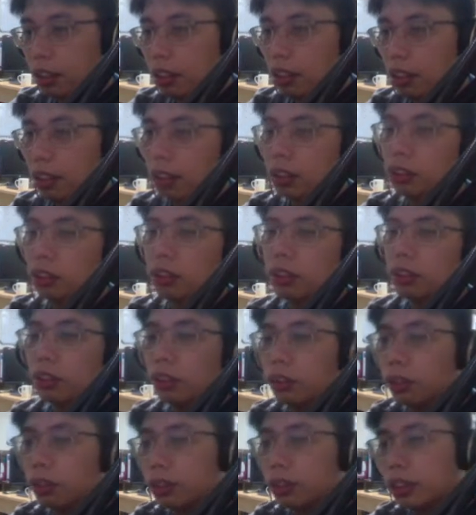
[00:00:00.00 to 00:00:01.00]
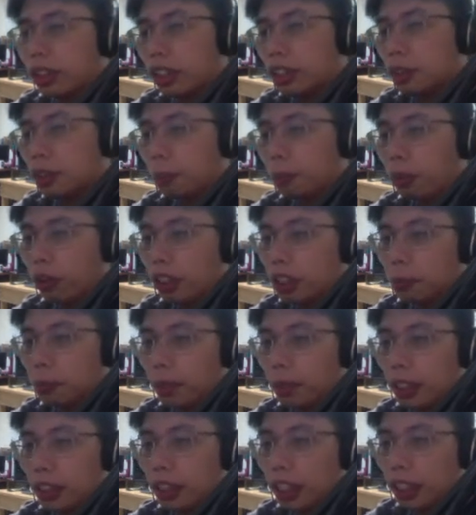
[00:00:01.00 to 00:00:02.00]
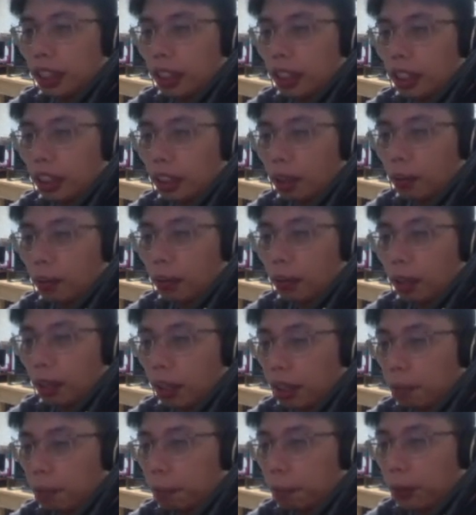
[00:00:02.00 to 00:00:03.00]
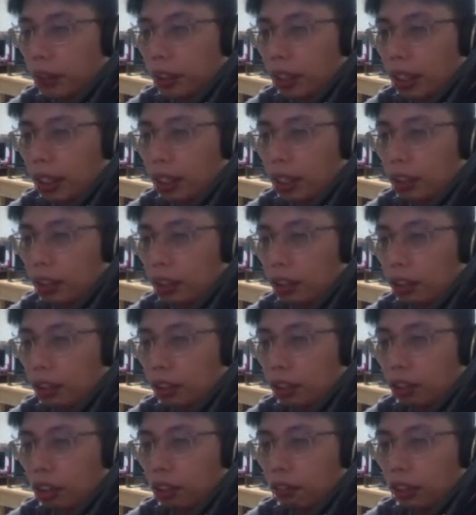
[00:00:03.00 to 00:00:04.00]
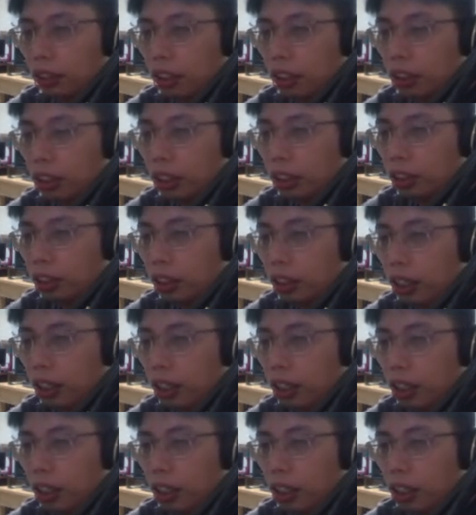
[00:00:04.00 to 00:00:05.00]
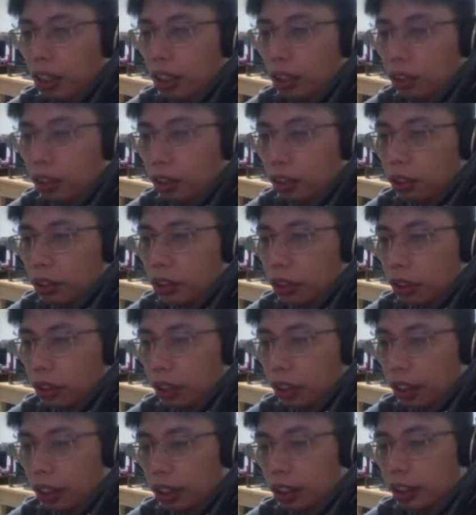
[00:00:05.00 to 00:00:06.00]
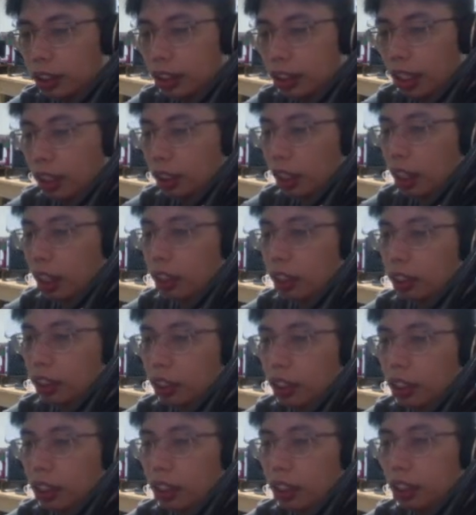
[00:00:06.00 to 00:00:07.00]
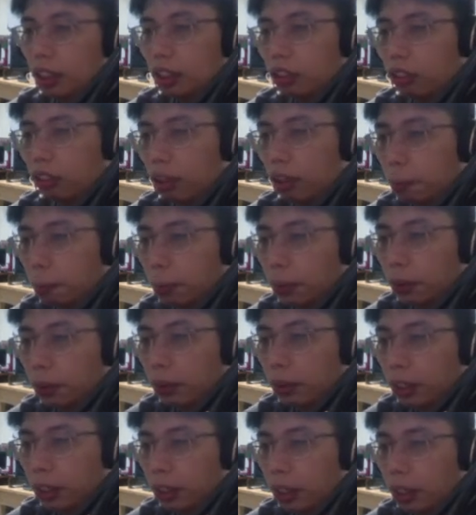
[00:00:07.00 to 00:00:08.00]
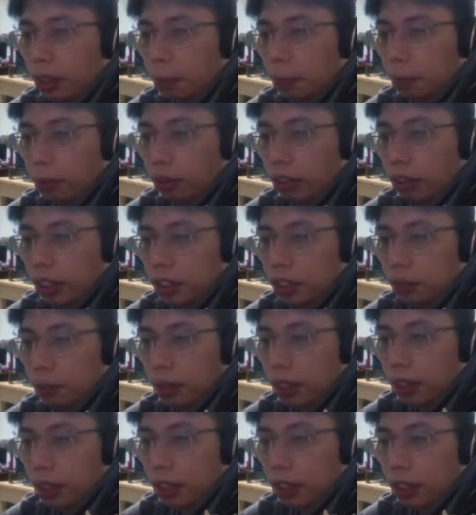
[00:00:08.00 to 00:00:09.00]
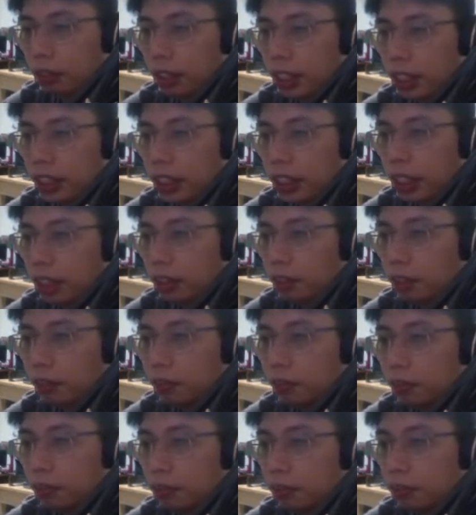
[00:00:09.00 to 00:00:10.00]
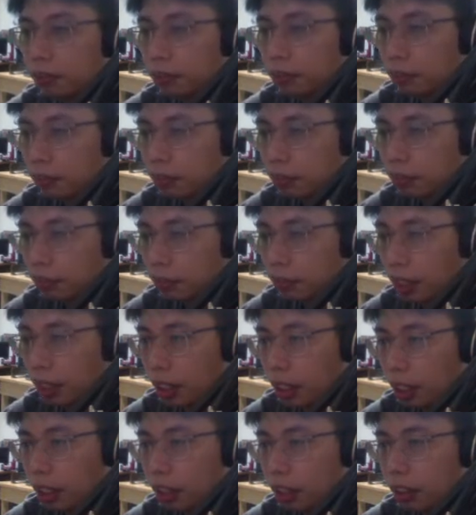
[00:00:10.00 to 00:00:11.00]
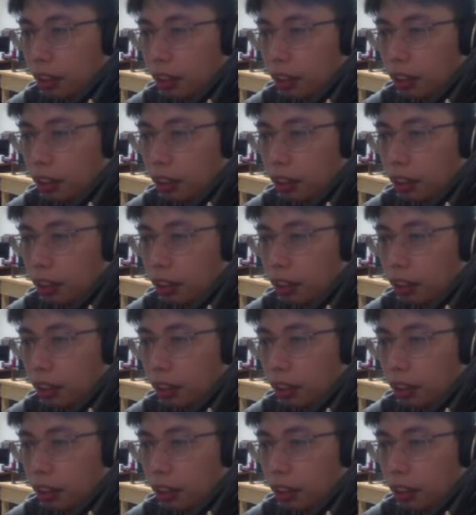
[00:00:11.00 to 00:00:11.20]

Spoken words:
So since progress bar is not yet imported, so it will turn red. So shortcut is Alt Enter to import the progress bar widget here.